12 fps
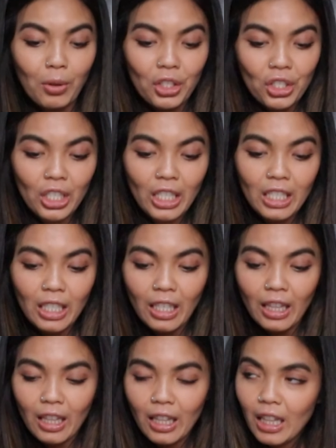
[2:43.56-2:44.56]
when she did
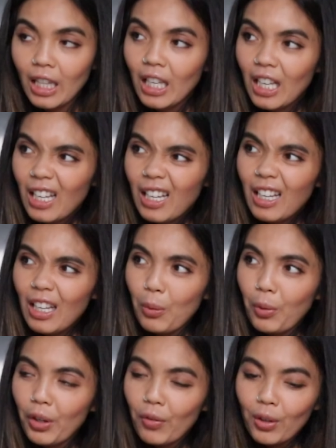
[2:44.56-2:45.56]
it
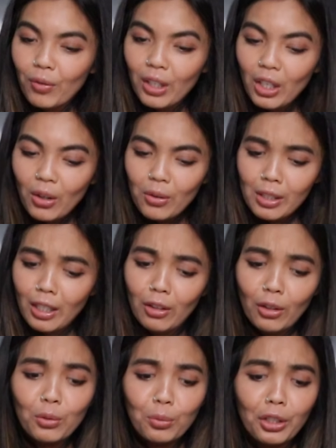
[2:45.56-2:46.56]
in one of her videos, it
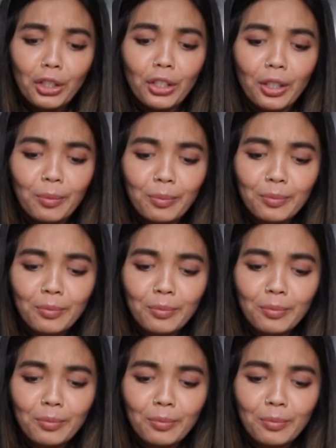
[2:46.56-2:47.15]
looked really good.